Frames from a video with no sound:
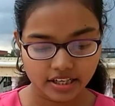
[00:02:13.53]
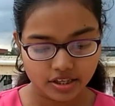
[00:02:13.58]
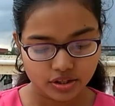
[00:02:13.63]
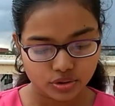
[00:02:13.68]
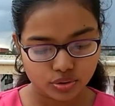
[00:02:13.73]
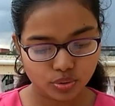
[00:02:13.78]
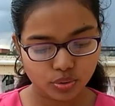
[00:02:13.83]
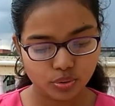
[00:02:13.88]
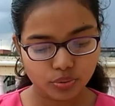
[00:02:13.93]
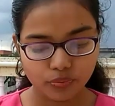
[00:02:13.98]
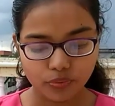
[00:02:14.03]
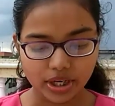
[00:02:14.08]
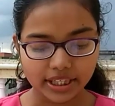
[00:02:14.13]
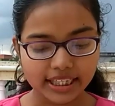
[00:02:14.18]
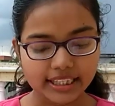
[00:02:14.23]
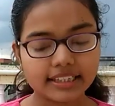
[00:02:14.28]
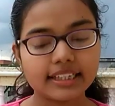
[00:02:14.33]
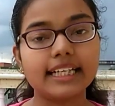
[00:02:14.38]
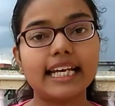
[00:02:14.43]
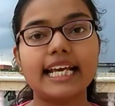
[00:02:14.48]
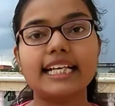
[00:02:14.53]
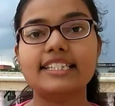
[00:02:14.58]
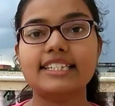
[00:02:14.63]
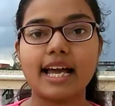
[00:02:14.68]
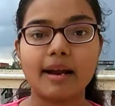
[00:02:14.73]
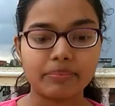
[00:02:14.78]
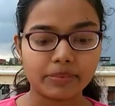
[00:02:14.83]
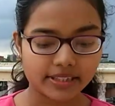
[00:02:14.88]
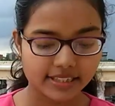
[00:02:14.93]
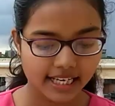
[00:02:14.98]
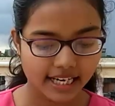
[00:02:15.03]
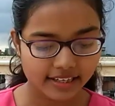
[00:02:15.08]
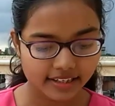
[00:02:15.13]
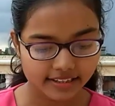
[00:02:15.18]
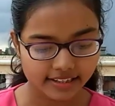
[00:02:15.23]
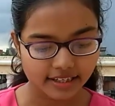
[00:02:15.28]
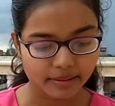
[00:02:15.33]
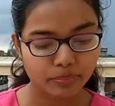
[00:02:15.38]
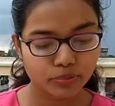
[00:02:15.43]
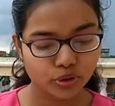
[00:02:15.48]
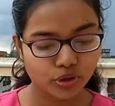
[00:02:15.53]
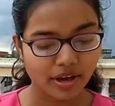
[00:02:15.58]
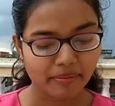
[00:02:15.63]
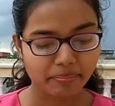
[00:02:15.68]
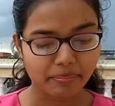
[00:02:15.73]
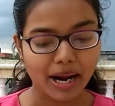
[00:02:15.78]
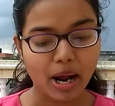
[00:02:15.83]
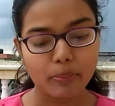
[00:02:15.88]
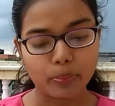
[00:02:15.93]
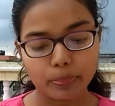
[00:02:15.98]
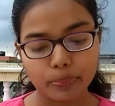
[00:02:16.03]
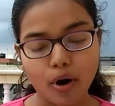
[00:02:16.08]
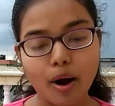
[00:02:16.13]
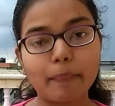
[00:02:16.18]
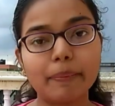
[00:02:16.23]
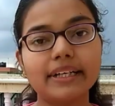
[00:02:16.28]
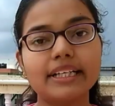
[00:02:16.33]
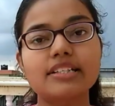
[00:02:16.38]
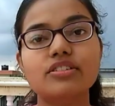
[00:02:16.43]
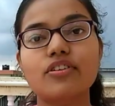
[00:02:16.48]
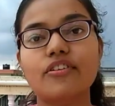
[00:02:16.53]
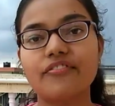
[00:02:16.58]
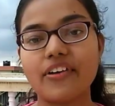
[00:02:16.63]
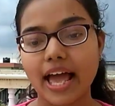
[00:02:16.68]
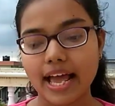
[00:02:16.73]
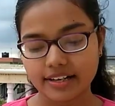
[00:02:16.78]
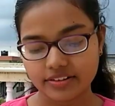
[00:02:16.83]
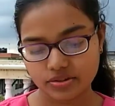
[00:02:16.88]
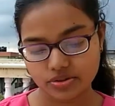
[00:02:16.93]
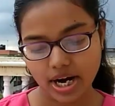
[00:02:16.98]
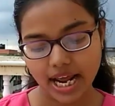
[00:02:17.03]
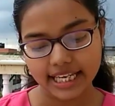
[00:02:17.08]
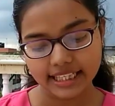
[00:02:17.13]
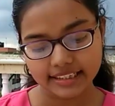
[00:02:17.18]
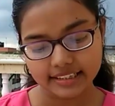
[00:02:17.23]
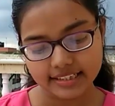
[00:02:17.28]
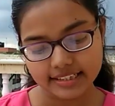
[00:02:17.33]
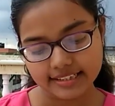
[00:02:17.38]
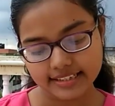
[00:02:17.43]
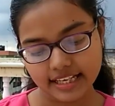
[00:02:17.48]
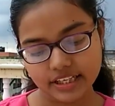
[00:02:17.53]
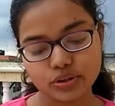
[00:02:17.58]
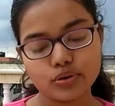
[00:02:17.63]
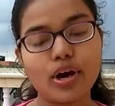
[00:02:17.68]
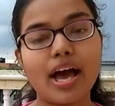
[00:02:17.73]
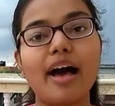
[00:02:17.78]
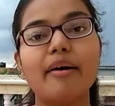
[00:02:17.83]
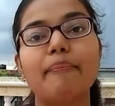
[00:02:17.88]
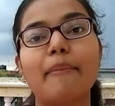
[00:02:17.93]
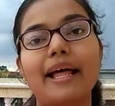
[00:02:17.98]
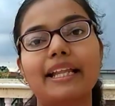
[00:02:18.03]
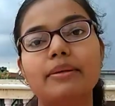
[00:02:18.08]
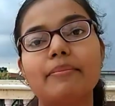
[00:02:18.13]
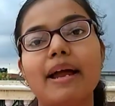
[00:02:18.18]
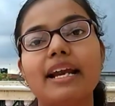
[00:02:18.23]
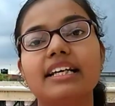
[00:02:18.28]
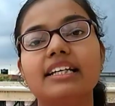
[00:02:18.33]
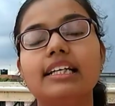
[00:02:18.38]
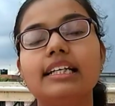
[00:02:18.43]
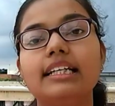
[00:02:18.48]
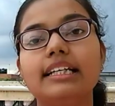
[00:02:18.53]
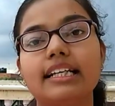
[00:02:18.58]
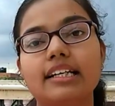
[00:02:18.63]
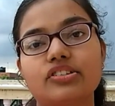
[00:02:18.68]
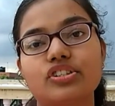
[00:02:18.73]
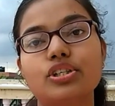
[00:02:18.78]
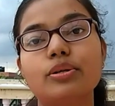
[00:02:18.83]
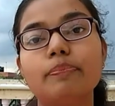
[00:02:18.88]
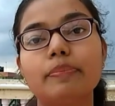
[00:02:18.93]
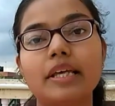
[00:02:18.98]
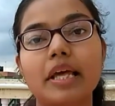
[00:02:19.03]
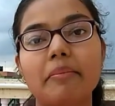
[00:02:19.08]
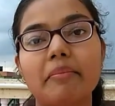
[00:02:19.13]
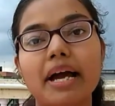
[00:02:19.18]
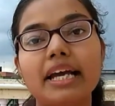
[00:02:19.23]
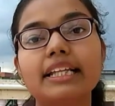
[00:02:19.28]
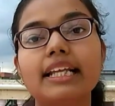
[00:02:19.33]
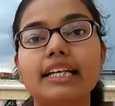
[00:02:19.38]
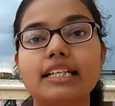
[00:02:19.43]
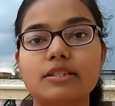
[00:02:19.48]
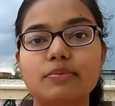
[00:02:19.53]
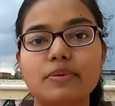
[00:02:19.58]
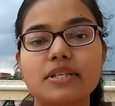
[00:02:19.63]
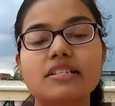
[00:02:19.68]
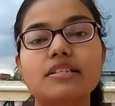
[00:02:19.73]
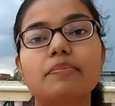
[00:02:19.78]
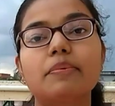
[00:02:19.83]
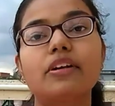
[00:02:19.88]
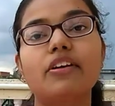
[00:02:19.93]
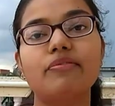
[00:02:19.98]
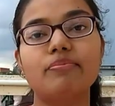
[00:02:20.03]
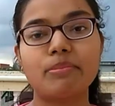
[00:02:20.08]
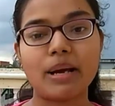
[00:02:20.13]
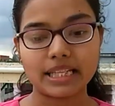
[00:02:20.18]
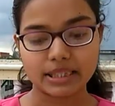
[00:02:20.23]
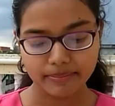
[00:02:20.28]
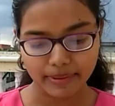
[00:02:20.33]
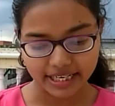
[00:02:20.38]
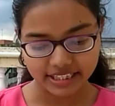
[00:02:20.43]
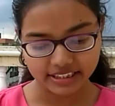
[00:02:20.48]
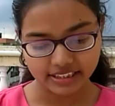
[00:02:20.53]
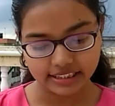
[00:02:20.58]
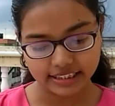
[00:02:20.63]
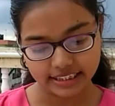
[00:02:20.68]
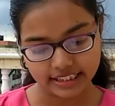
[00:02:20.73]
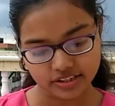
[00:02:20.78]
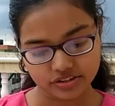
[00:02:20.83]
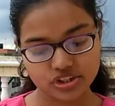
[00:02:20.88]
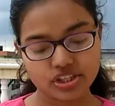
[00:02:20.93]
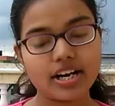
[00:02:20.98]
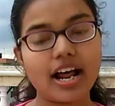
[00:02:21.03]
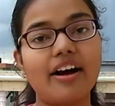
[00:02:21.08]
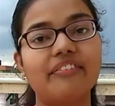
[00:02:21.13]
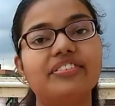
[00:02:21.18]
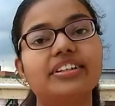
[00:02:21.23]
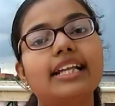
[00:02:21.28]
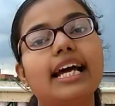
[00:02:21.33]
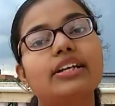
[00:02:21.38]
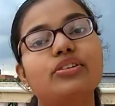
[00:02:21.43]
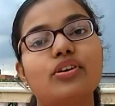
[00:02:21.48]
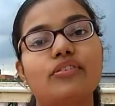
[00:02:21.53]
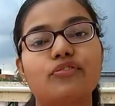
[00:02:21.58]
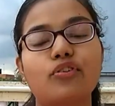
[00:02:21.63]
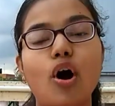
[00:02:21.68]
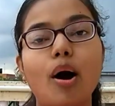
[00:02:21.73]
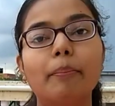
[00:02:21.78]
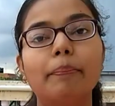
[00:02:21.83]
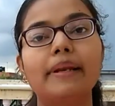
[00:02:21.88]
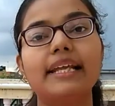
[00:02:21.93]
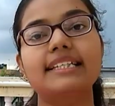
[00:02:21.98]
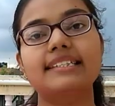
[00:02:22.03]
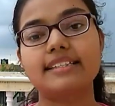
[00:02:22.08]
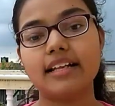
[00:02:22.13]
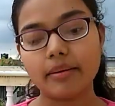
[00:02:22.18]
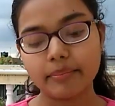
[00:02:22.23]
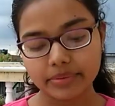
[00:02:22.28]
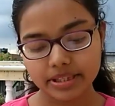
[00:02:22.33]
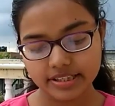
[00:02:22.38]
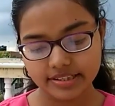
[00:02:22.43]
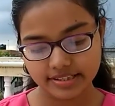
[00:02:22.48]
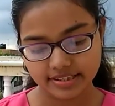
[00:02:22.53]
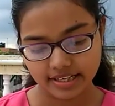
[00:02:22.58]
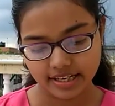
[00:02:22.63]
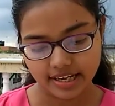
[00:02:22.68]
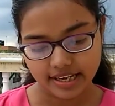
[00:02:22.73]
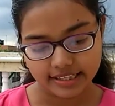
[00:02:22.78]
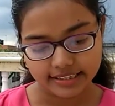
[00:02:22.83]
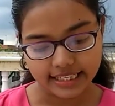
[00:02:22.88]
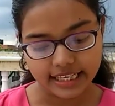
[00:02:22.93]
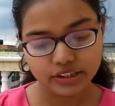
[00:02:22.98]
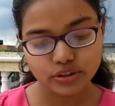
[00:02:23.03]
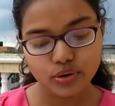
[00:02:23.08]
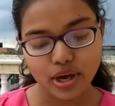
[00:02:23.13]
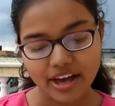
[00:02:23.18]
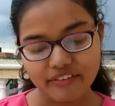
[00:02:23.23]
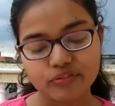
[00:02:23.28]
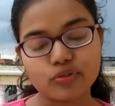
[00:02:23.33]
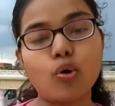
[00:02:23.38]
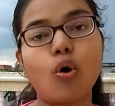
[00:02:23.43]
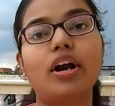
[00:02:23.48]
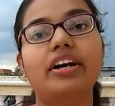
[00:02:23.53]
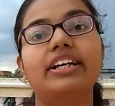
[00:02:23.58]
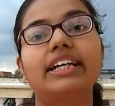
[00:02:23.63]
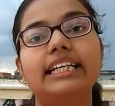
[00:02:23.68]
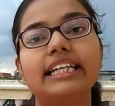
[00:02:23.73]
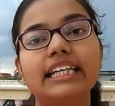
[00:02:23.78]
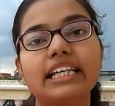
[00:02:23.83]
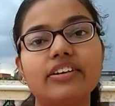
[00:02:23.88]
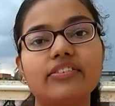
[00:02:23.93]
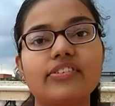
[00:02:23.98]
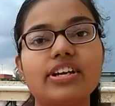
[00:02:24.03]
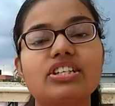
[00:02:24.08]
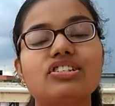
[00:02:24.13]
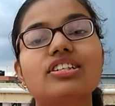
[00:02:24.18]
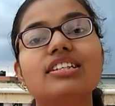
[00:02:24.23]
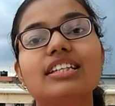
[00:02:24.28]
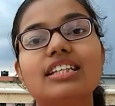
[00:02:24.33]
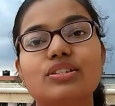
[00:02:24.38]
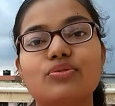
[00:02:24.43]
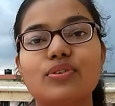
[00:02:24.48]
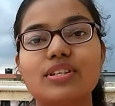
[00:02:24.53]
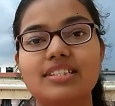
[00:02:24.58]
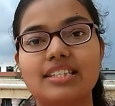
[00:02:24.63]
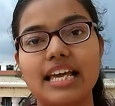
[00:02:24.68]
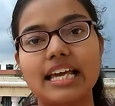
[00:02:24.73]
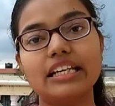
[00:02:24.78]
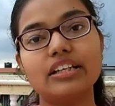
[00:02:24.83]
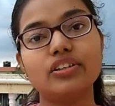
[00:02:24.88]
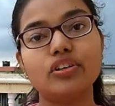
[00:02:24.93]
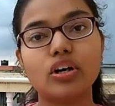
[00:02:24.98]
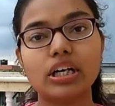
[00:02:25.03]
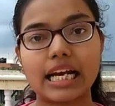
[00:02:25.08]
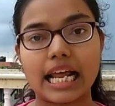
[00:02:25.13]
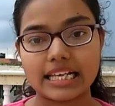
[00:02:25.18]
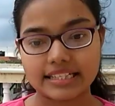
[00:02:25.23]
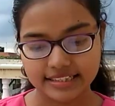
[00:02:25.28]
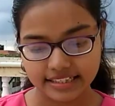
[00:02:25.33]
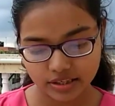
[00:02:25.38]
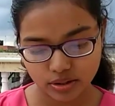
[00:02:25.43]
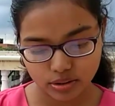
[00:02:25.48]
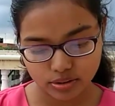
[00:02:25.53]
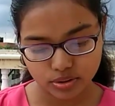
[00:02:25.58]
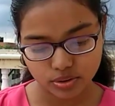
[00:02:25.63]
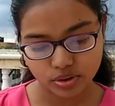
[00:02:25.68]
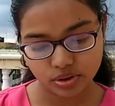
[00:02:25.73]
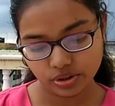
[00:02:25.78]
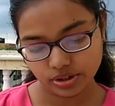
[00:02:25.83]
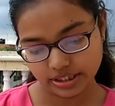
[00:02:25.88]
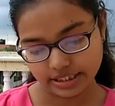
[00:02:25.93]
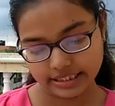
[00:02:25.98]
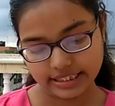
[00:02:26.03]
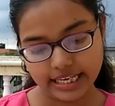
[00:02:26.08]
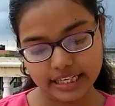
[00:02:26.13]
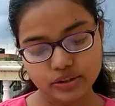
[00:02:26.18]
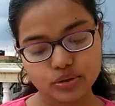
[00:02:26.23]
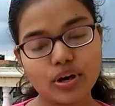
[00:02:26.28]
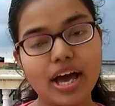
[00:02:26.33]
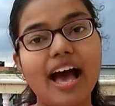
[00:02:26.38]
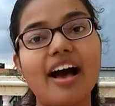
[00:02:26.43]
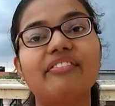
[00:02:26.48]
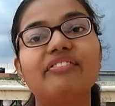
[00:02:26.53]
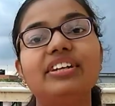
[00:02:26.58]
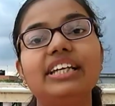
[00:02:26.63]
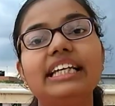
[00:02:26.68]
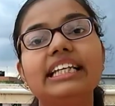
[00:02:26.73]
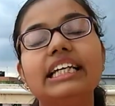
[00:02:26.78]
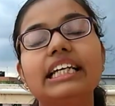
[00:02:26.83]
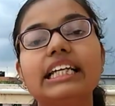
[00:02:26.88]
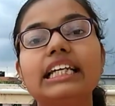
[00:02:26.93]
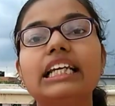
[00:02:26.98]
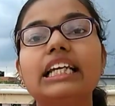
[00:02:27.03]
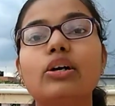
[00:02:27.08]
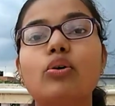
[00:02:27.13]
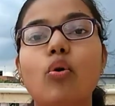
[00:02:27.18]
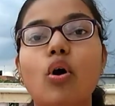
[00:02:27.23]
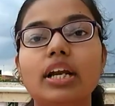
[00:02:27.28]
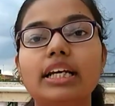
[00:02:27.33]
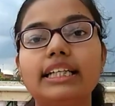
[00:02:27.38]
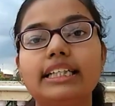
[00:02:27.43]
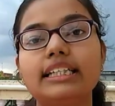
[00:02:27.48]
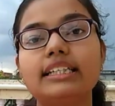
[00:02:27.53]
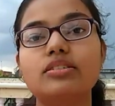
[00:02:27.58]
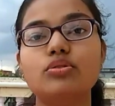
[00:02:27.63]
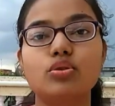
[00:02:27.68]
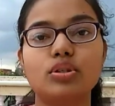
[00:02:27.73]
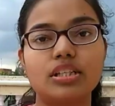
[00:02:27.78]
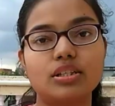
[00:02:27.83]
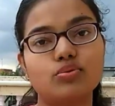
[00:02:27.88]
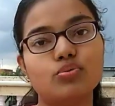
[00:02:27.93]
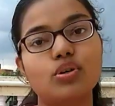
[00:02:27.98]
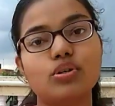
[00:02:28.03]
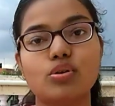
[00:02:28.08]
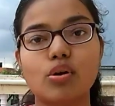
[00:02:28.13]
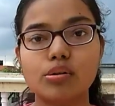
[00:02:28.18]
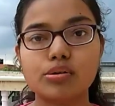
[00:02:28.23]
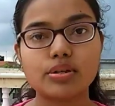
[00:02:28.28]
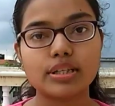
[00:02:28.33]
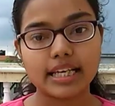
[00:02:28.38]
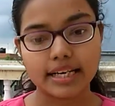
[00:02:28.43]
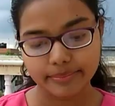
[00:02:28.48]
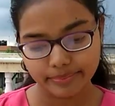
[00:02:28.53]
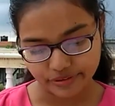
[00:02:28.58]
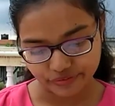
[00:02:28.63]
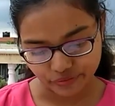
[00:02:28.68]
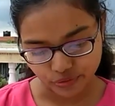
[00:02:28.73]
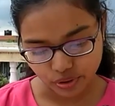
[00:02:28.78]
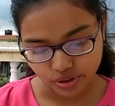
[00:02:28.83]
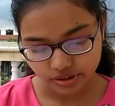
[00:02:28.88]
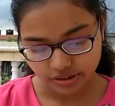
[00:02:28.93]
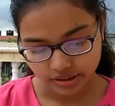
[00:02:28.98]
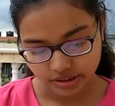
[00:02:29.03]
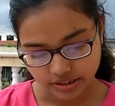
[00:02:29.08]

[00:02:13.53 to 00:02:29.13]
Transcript: So what are the next chapters that are there? You have properties of triangles. Then you have mathematical induction, PMI, that is principle of mathematical induction. After that, you have complex numbers. Then you have quadratic equation. This was there in your class 10 also. Then you have linear inequalities. So this was also there before.